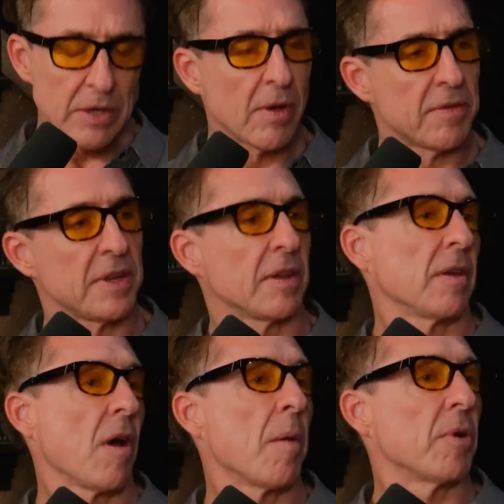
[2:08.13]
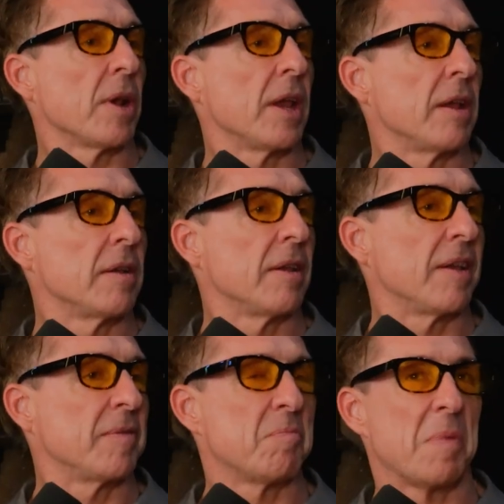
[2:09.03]
I do have zinc and copper in it.
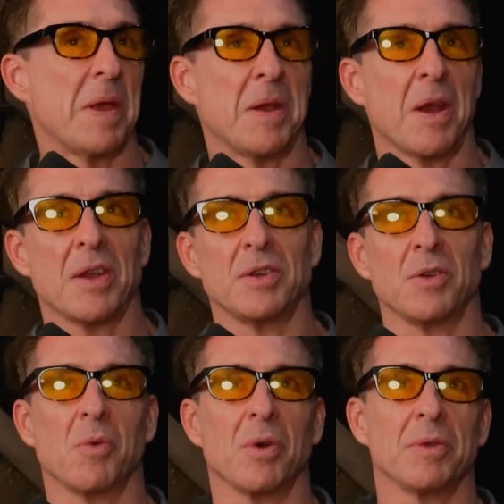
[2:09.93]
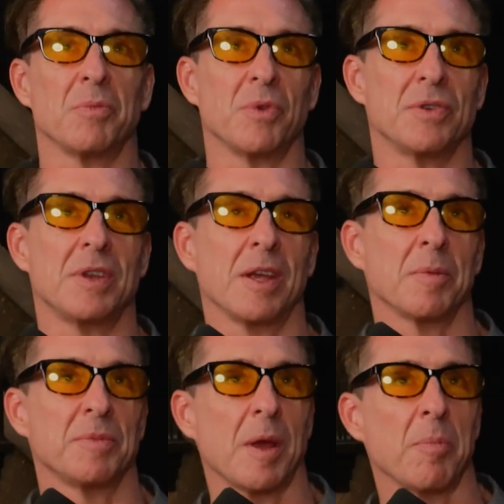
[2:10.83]
And in an ideal world, would you
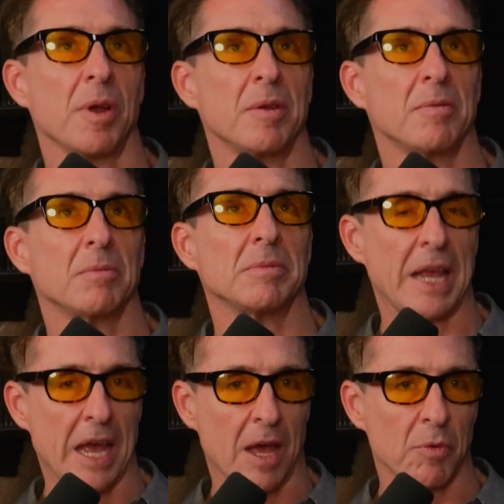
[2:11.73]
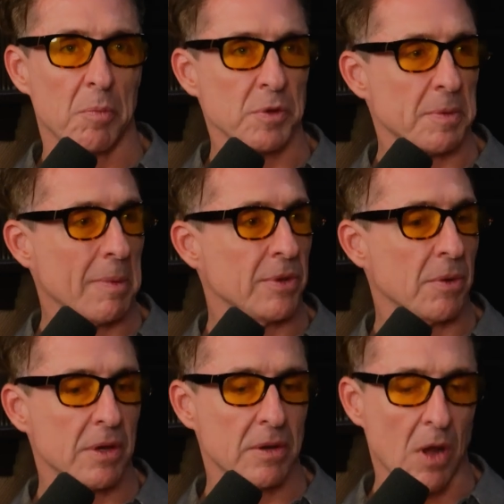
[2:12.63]
take them separate? Yeah. Would most people
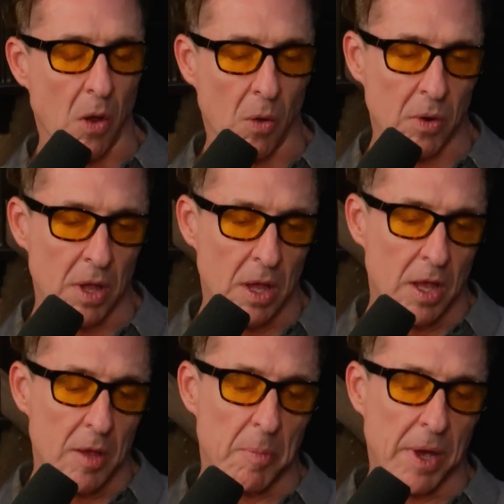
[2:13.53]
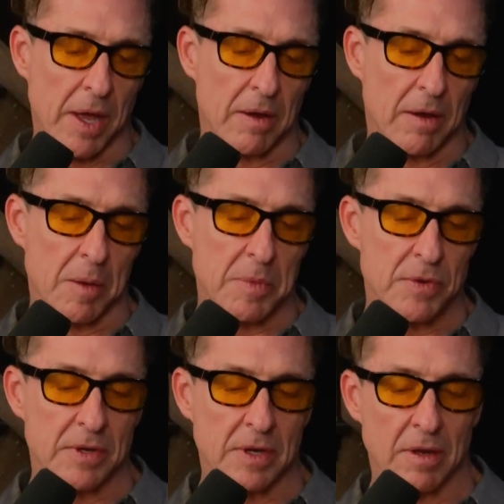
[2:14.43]
do it? No. But
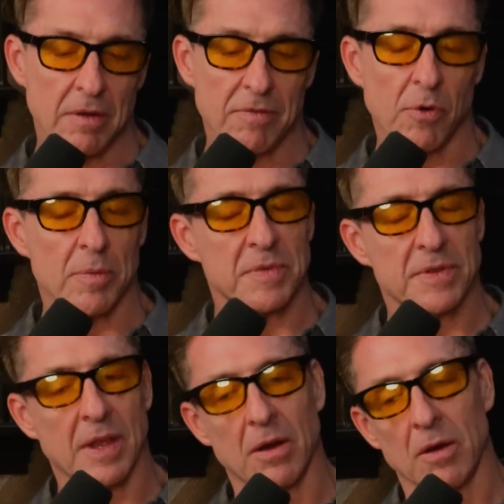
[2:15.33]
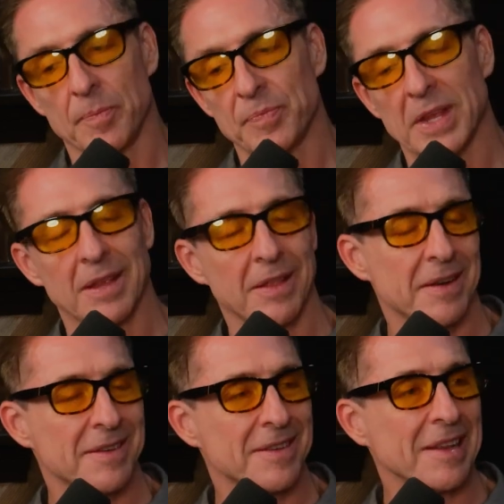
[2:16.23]
I'm using forms that are
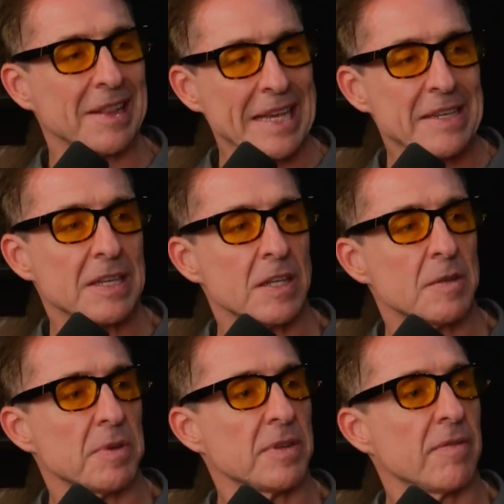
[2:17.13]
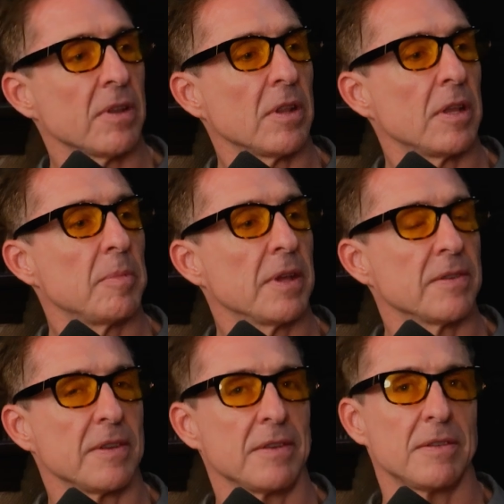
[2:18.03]
chelated to glycine specifically
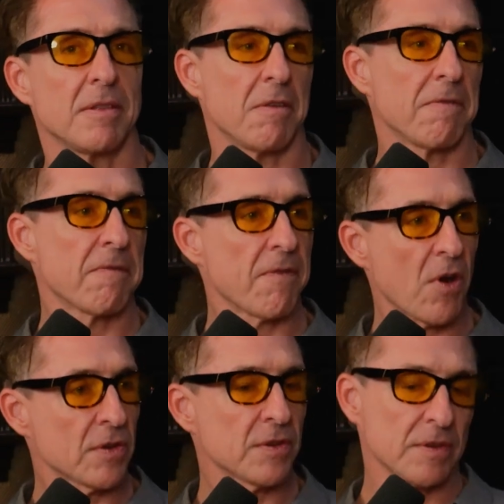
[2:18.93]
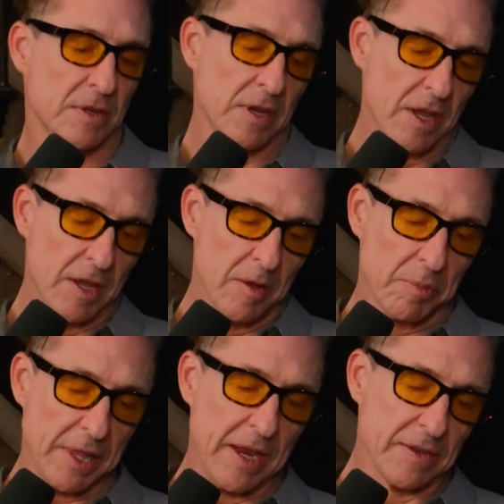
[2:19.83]
because it's the first
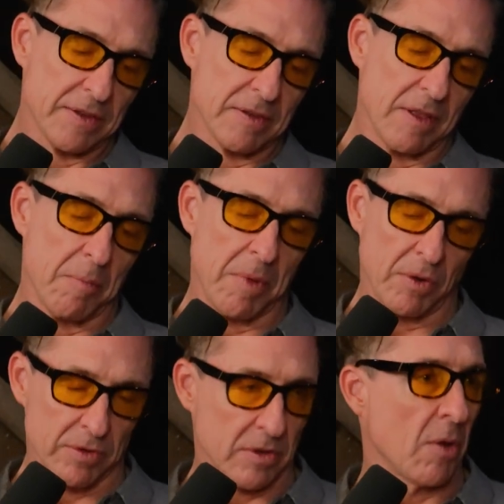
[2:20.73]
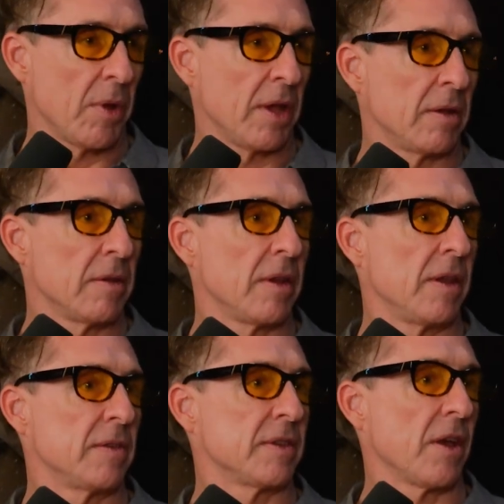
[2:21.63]
place that minerals go
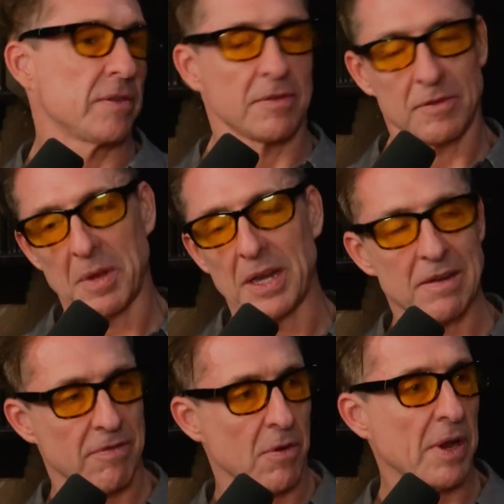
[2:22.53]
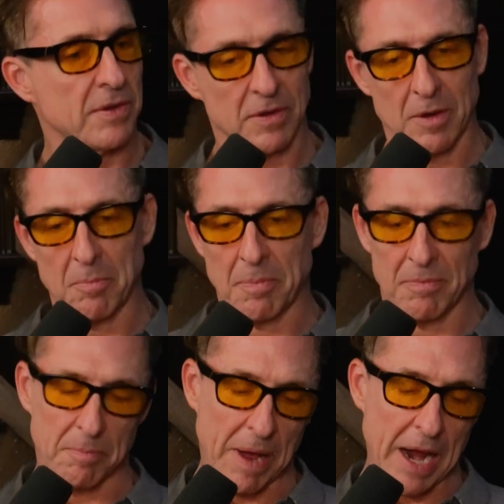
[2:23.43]
in in cells. And there's many different ways you can
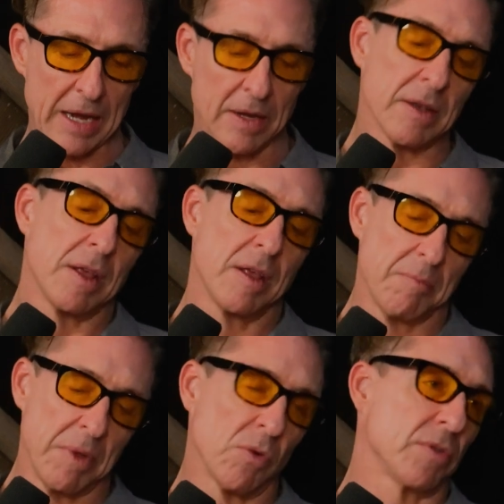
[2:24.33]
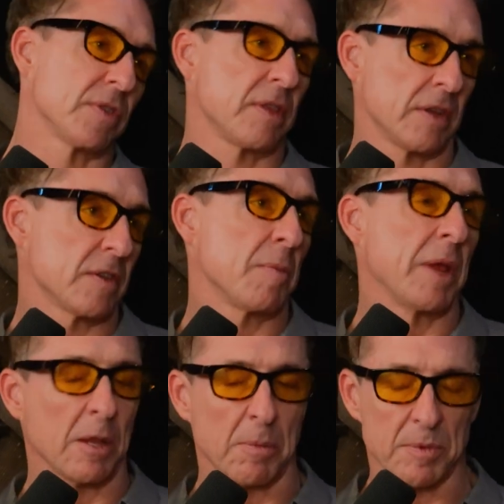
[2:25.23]
bind minerals to things
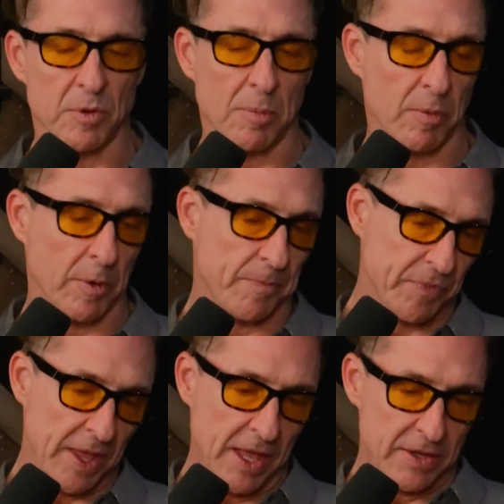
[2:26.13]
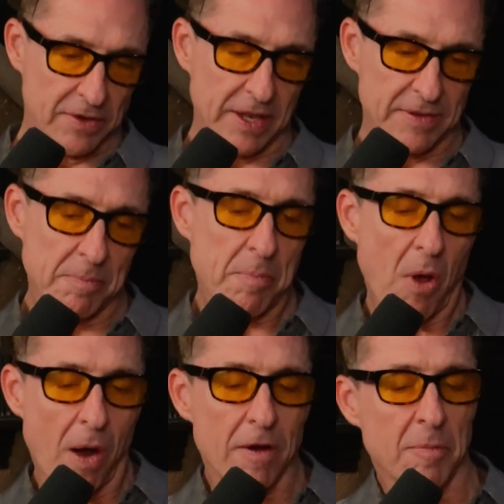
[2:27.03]
to make them absorbable. So that's
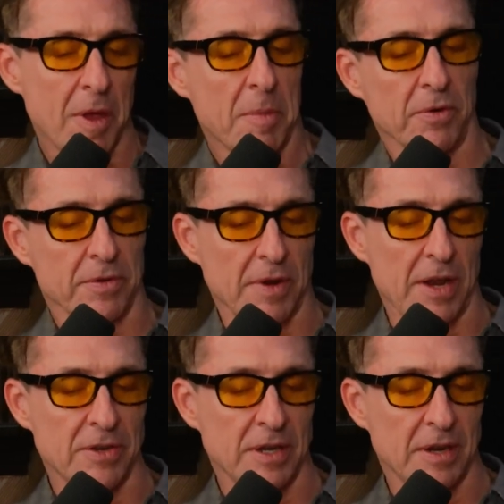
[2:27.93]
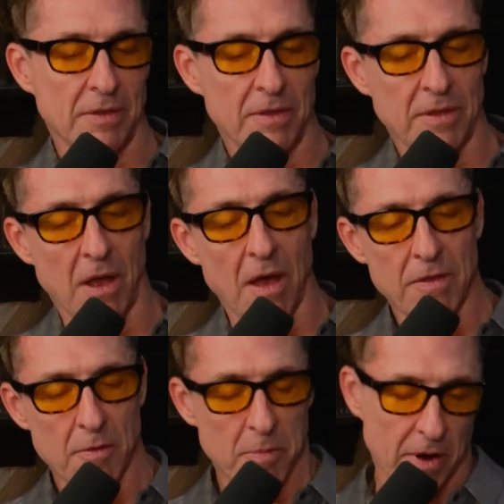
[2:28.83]
part of my mineral strategy. And then the
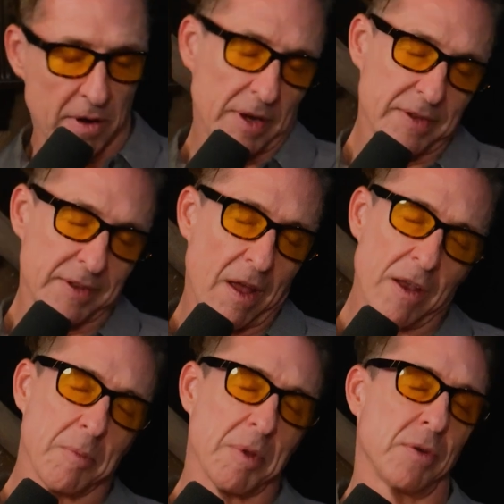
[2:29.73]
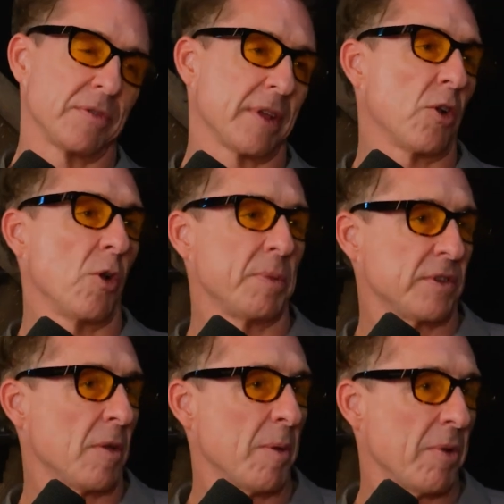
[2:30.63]
other part is ionic minerals that can
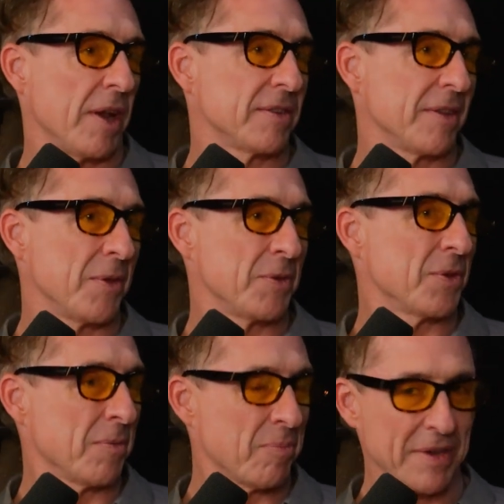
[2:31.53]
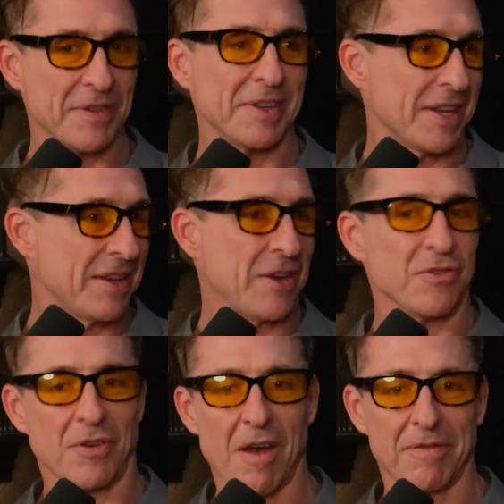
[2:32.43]
open cell membranes. And those are present in
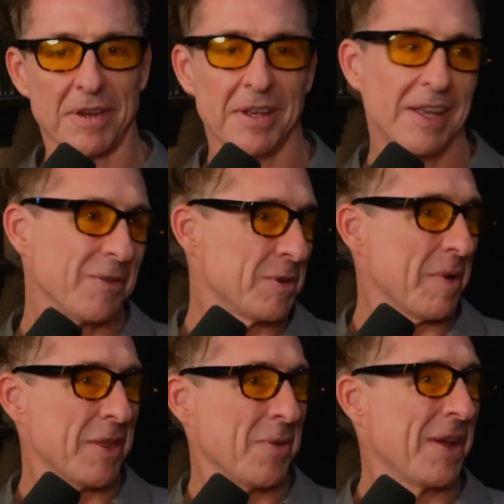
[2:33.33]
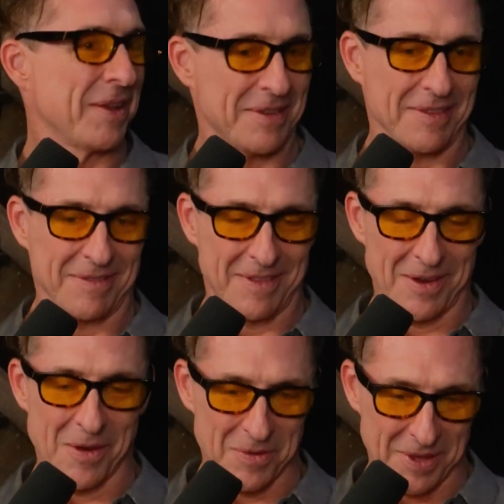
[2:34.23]
Danger Coffee, which, by the way, is
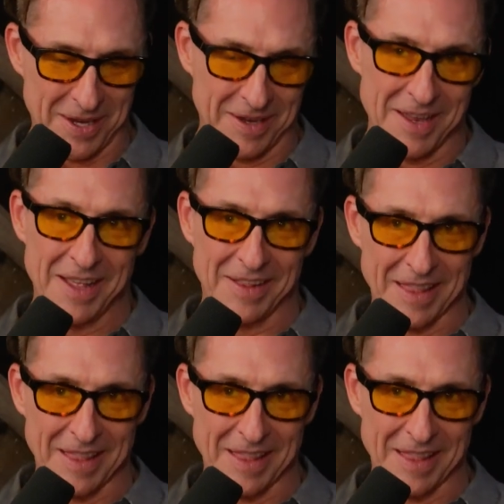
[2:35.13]
the only